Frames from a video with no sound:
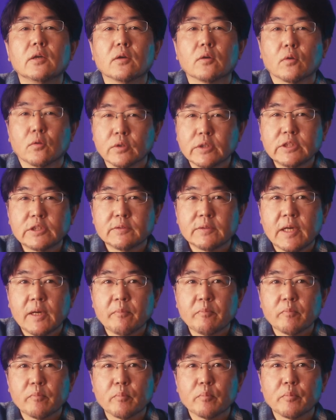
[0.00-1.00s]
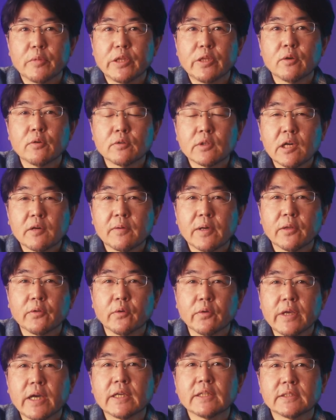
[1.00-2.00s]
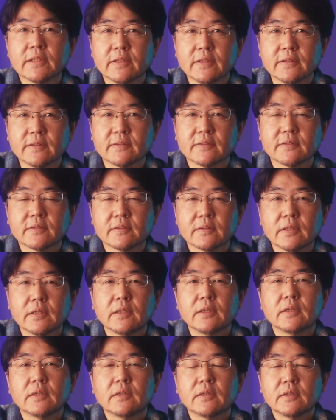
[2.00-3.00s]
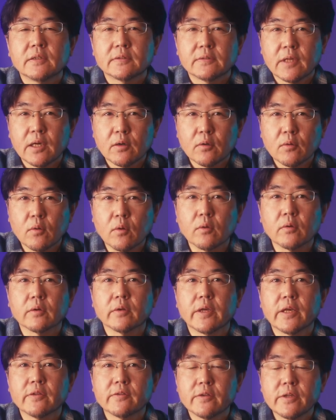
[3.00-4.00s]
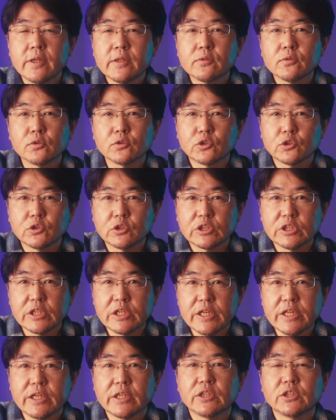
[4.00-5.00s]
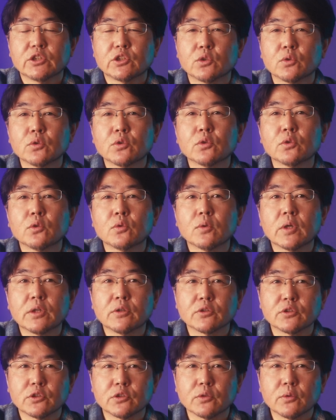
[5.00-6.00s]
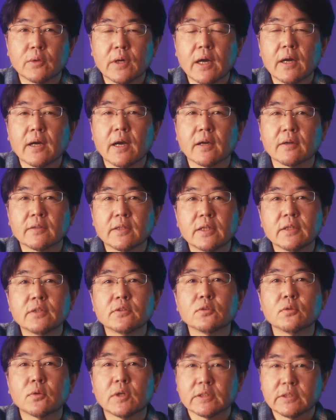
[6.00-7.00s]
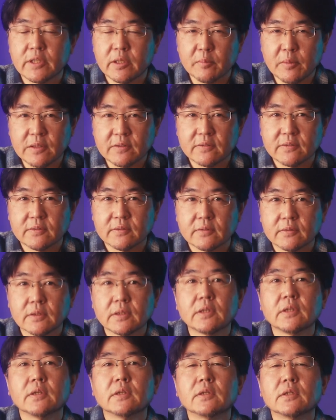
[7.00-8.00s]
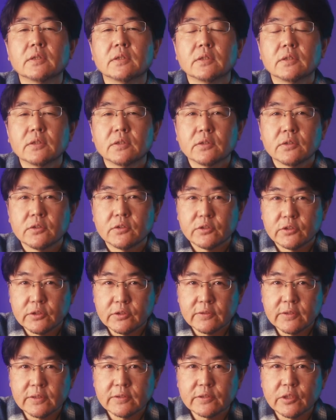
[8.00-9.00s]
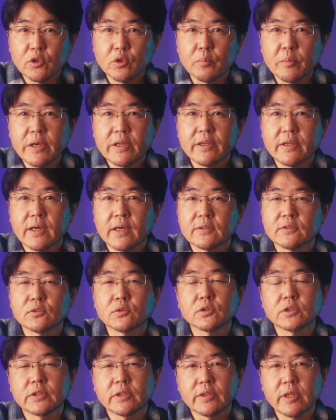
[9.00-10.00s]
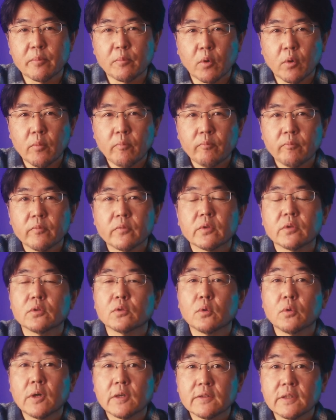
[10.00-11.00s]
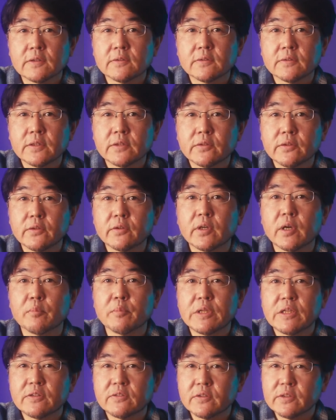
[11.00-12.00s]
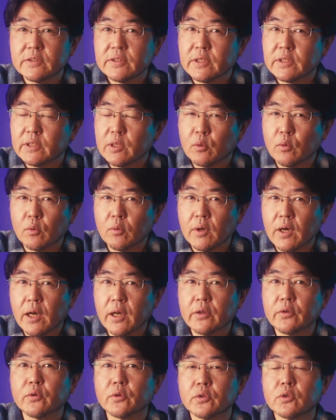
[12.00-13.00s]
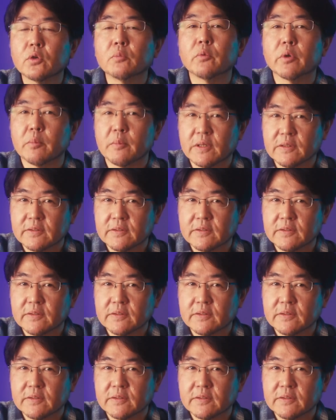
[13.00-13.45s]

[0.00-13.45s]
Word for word: Hello, my name is Takayuki Yagishita, and I'm a videographer. In recent years, the demand for short videos has increased dramatically. Even if your main passion is still photography, it's a good idea to develop some video shooting skills.